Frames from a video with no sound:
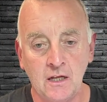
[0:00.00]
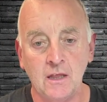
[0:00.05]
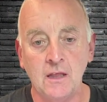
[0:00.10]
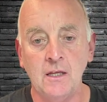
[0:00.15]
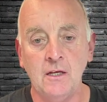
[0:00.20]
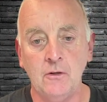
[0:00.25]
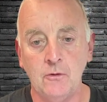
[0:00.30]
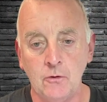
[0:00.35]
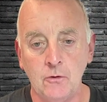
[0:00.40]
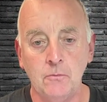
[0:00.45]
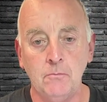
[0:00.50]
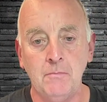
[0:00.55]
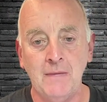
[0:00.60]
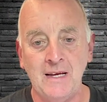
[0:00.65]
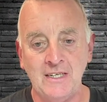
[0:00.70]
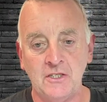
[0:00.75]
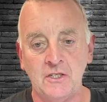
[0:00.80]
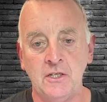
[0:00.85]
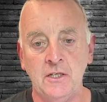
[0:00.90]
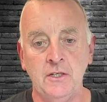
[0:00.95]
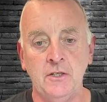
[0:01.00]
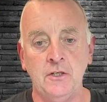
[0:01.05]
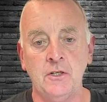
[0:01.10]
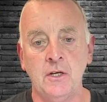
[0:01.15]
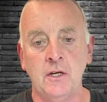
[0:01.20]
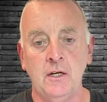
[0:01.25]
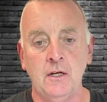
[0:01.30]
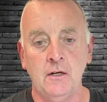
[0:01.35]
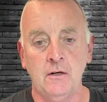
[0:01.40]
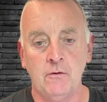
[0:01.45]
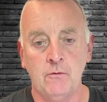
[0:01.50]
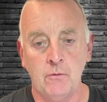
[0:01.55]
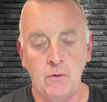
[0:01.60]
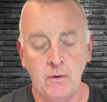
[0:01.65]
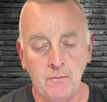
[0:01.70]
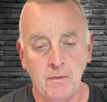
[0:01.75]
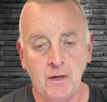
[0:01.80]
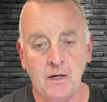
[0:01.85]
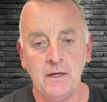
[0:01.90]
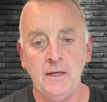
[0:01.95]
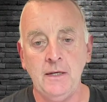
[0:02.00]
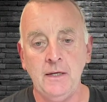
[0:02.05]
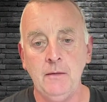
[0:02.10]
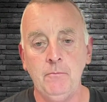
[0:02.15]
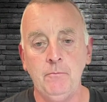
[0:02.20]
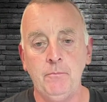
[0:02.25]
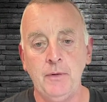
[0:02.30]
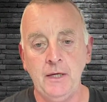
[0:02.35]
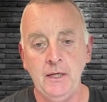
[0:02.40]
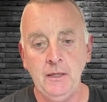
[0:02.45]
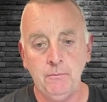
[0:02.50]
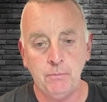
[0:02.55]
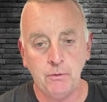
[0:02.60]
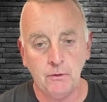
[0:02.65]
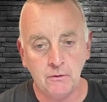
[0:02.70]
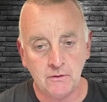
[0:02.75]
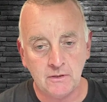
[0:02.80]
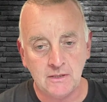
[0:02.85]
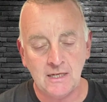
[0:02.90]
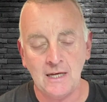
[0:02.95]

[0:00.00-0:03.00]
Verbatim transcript: a little message reminding people,